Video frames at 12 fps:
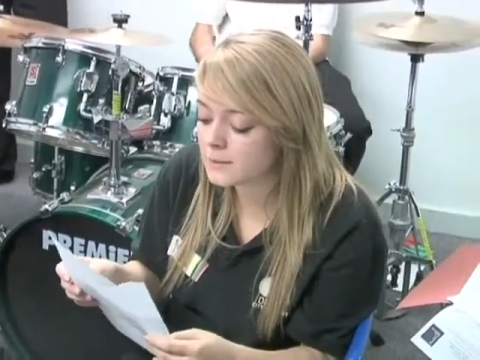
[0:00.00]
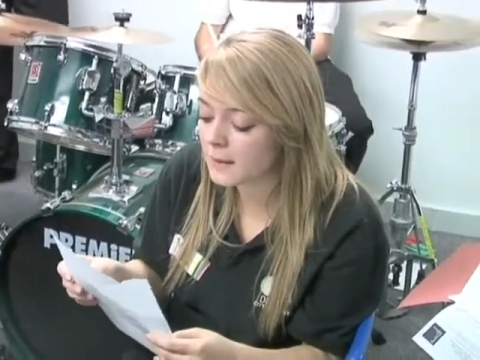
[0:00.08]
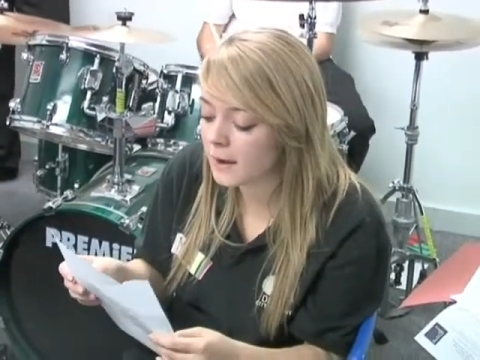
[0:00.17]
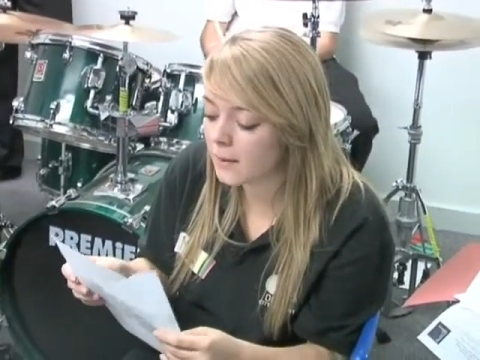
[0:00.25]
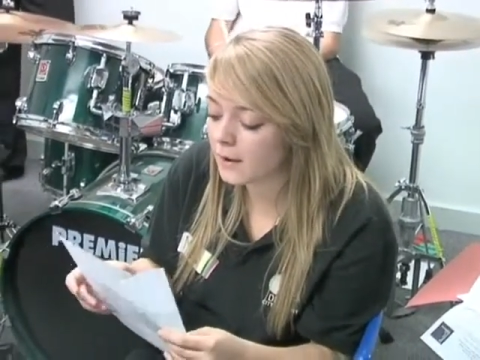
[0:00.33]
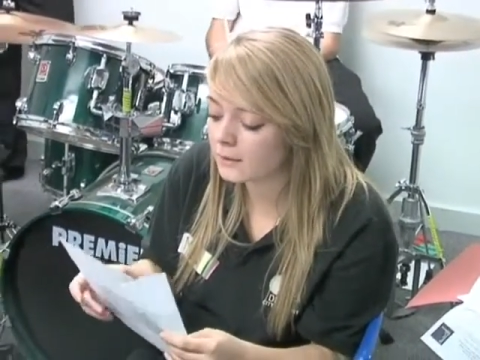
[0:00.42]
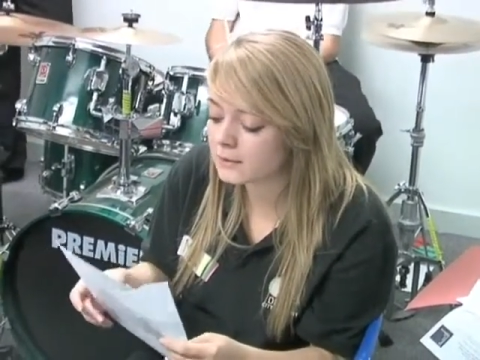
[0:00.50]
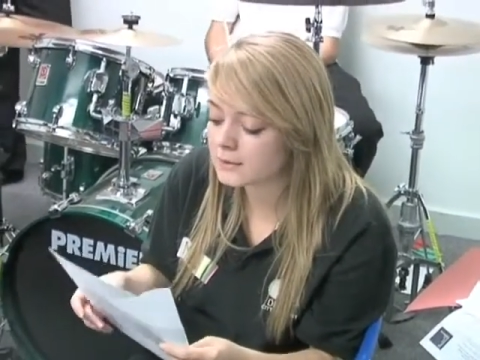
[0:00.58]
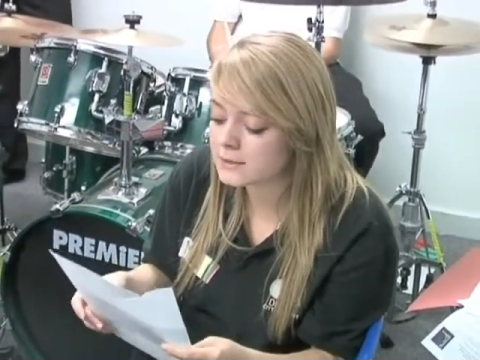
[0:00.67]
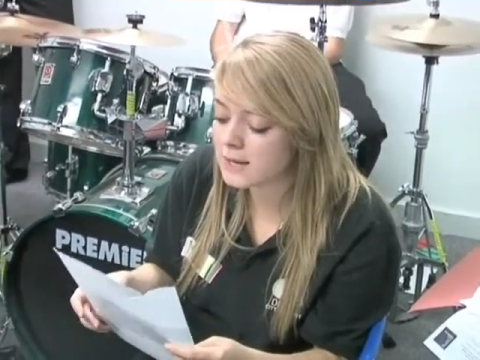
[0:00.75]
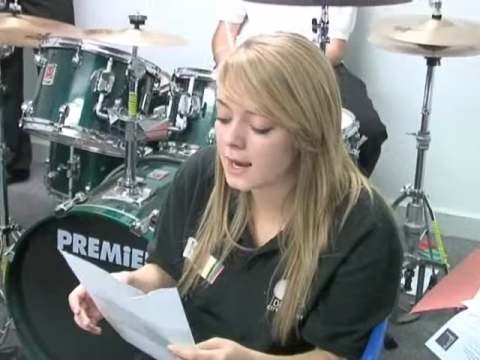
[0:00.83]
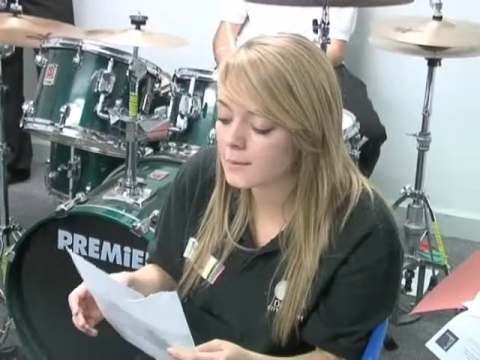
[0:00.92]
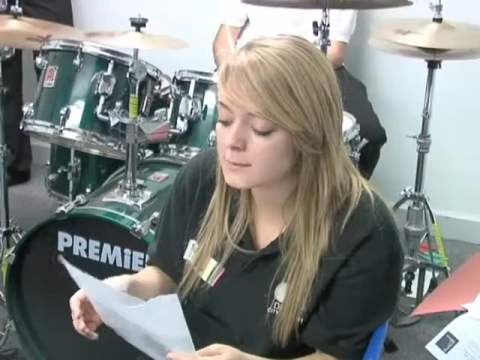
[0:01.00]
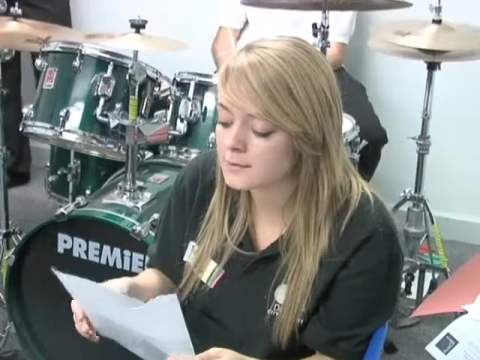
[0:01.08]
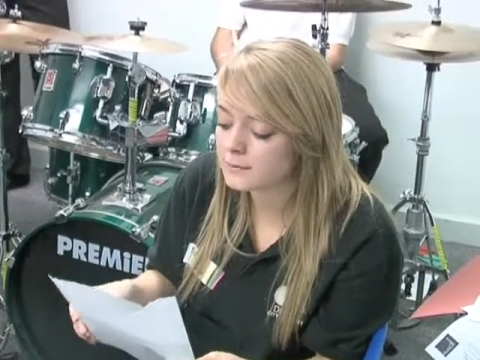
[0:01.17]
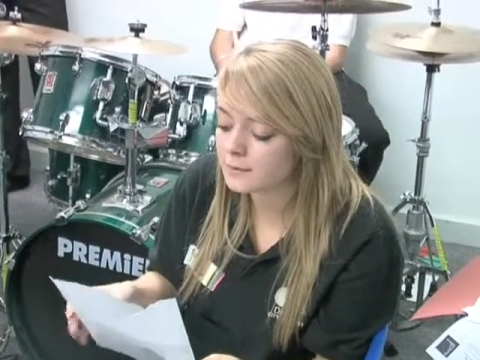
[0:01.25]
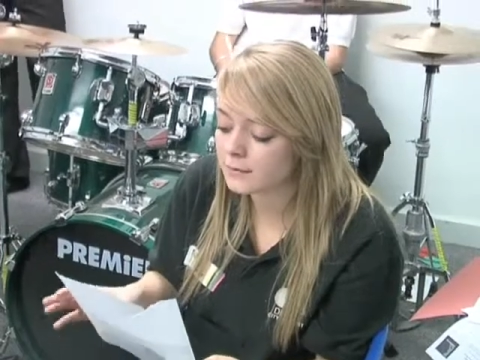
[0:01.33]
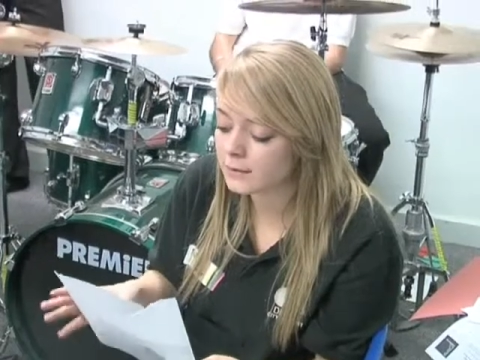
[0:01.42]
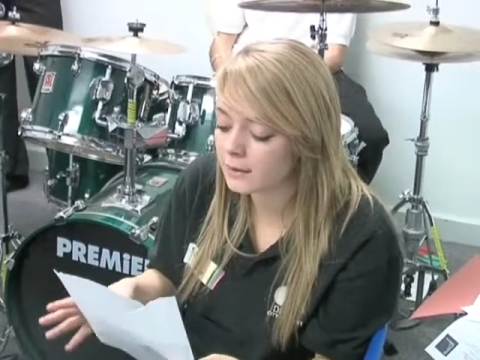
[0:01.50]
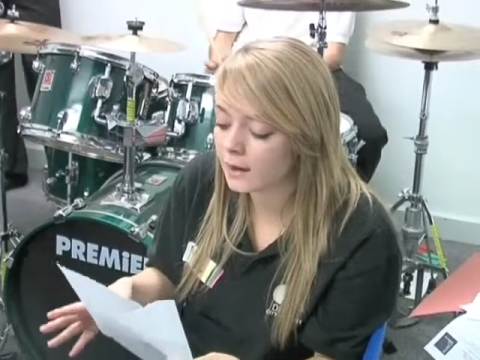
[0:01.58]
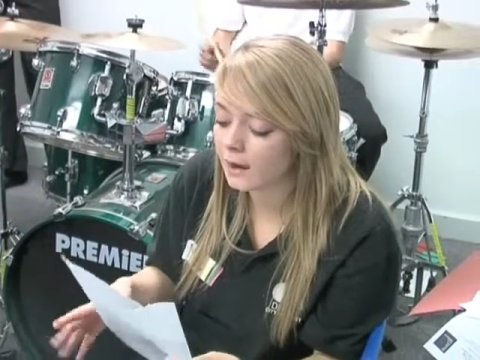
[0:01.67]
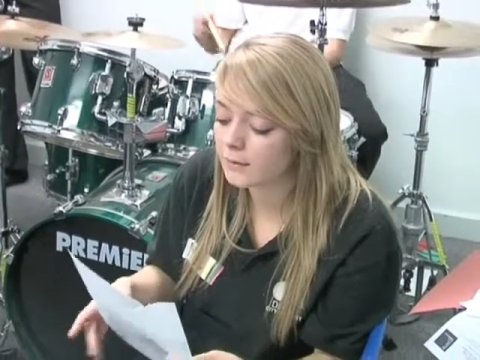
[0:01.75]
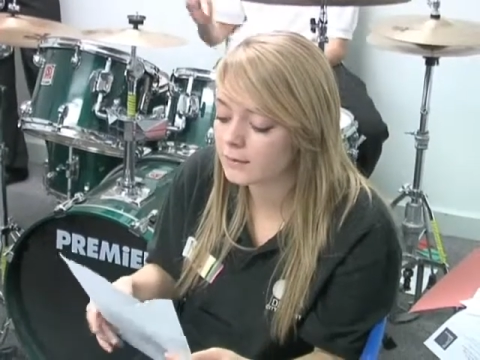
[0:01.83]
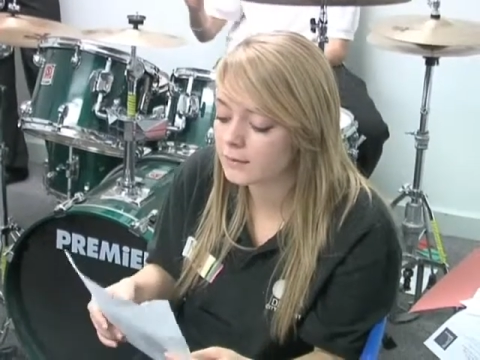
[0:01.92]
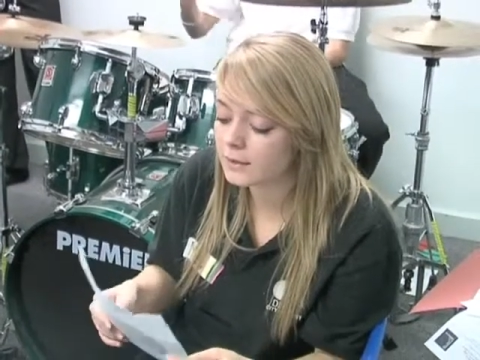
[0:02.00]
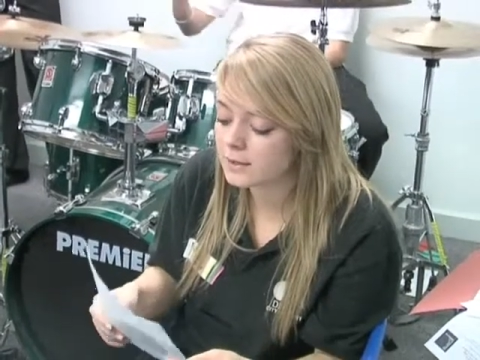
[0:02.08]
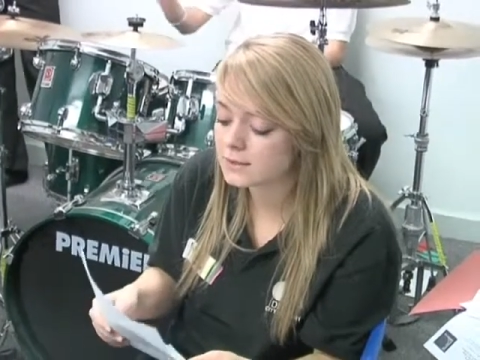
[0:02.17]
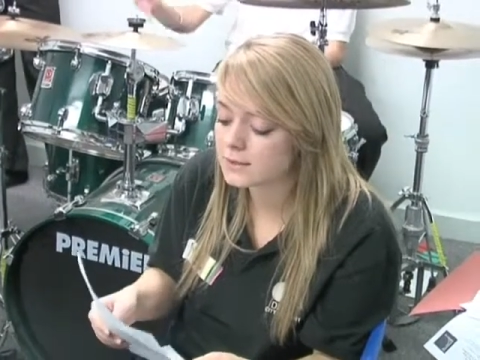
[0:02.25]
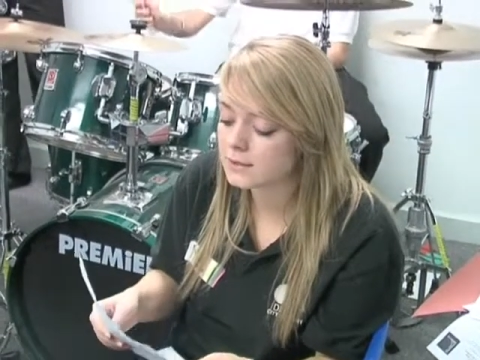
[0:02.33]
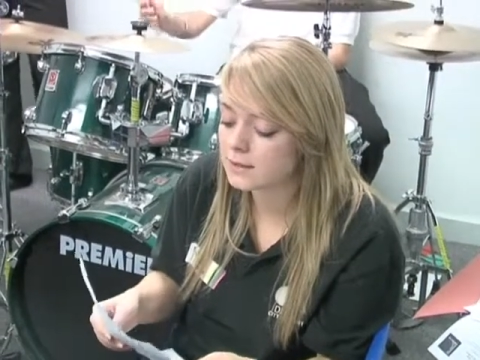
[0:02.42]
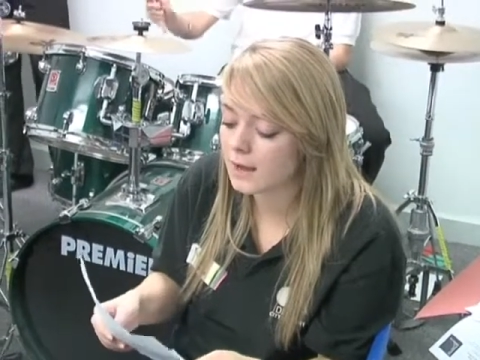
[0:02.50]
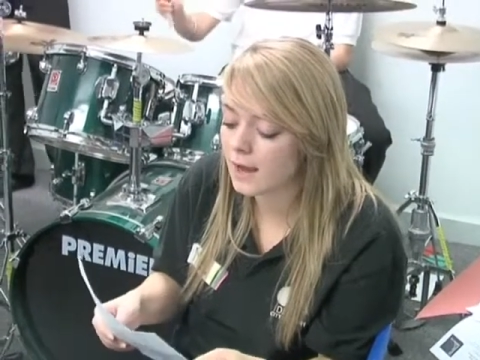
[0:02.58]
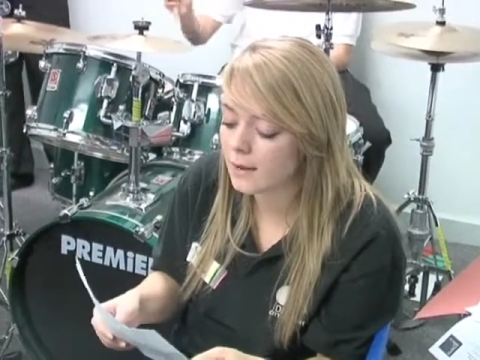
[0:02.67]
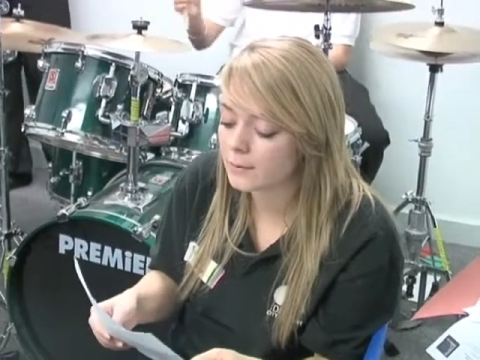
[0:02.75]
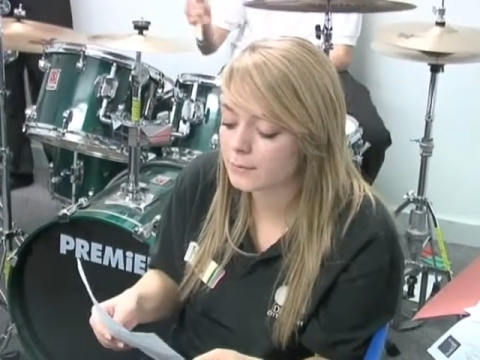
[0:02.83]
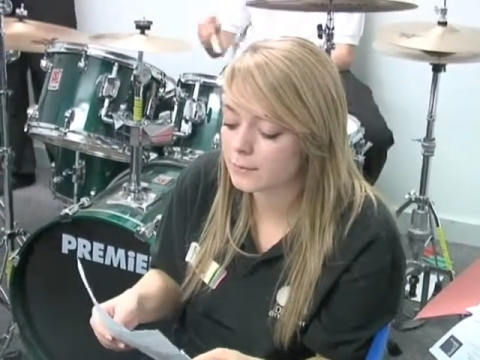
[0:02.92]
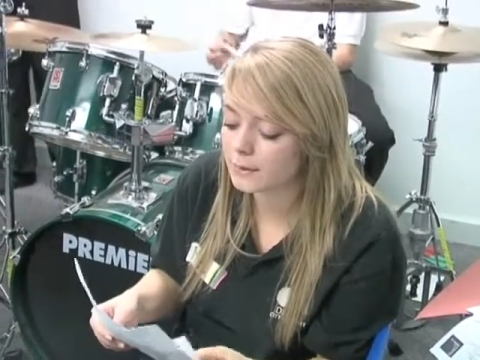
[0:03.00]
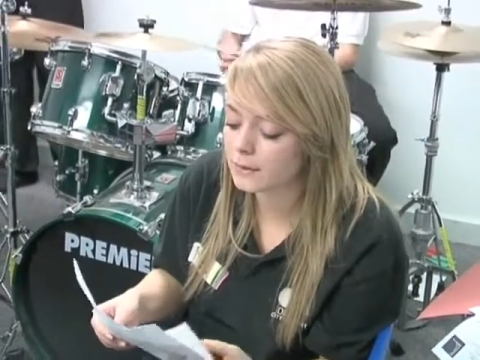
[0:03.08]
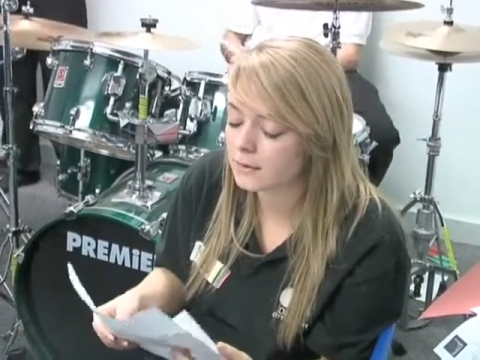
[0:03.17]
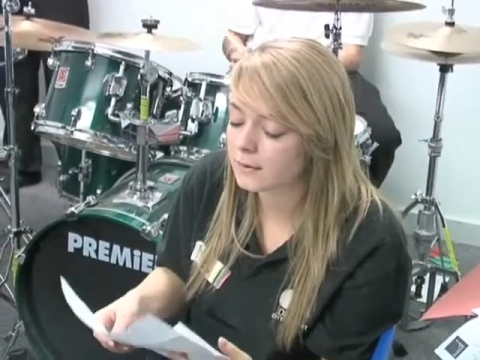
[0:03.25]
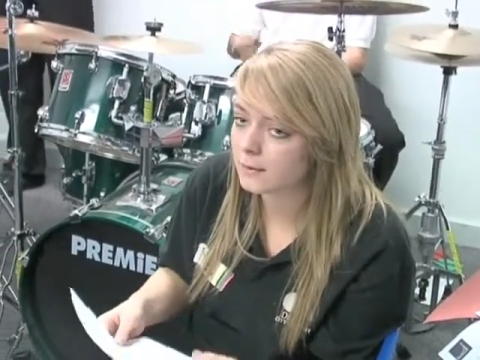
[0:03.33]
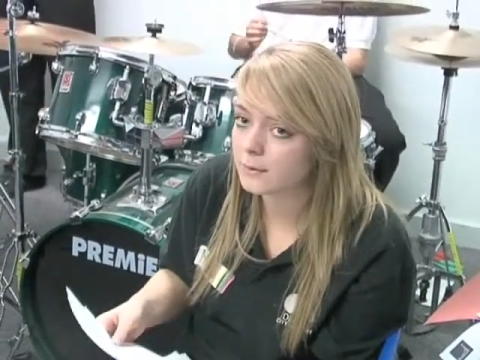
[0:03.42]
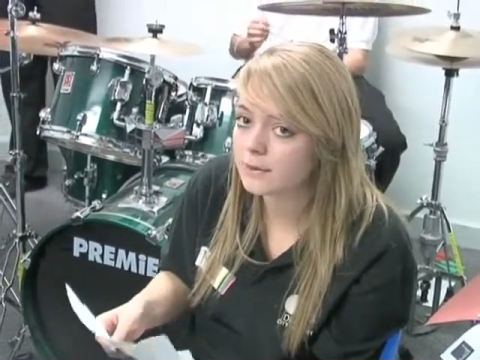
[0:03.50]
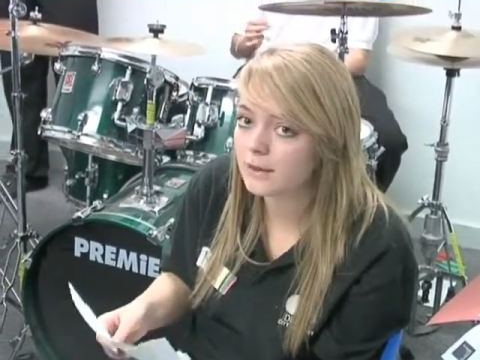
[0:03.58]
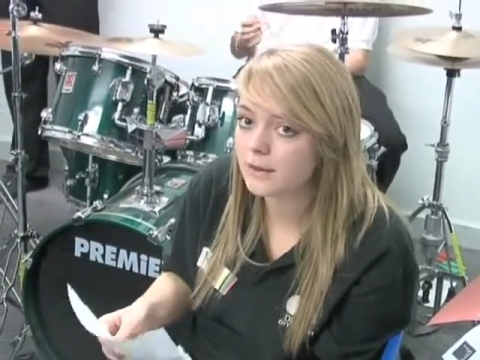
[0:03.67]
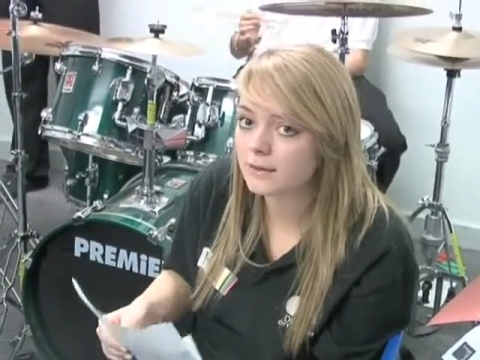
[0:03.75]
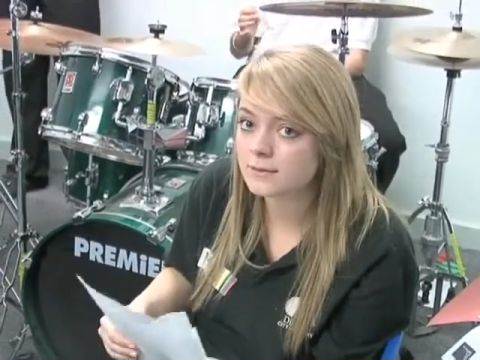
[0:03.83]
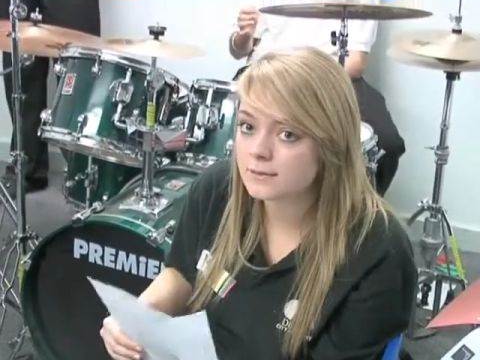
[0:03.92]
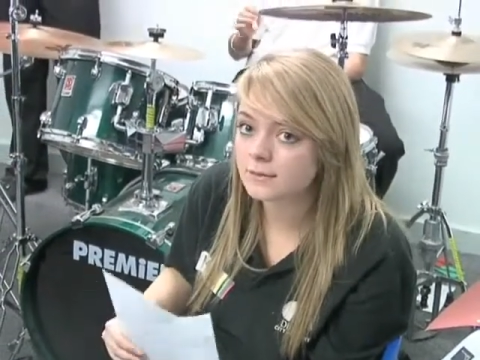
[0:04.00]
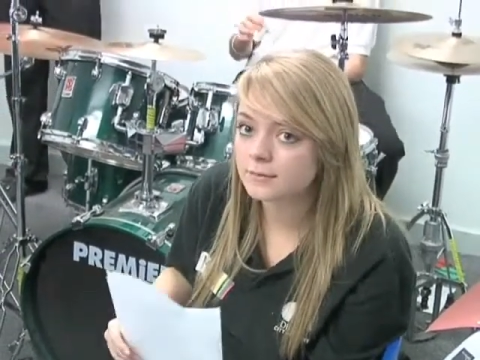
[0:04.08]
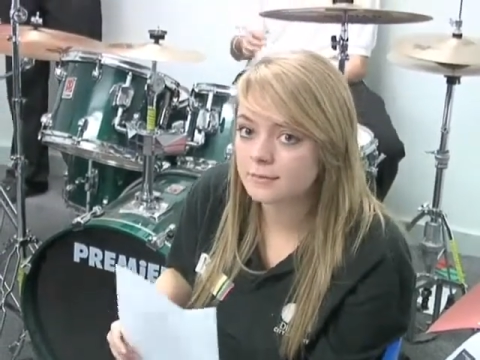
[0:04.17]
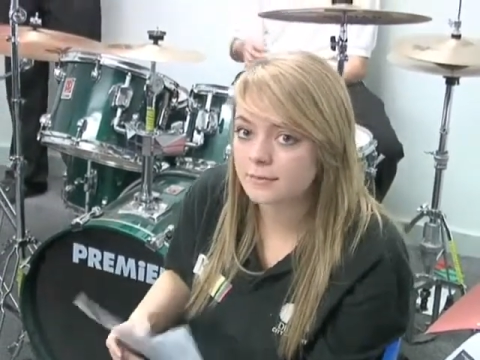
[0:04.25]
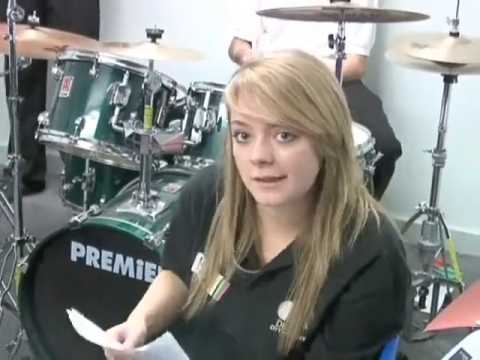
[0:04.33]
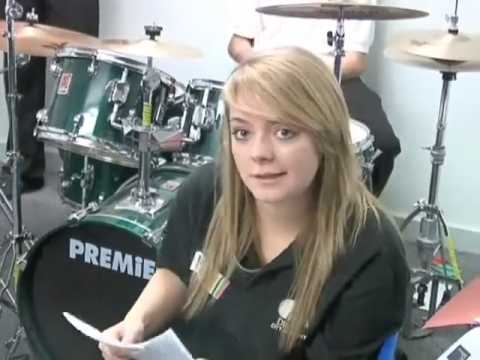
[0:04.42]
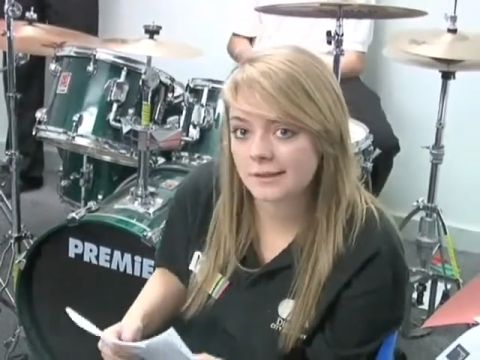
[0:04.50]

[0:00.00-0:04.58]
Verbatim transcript: about all the types of different conflict and how we can deal with it.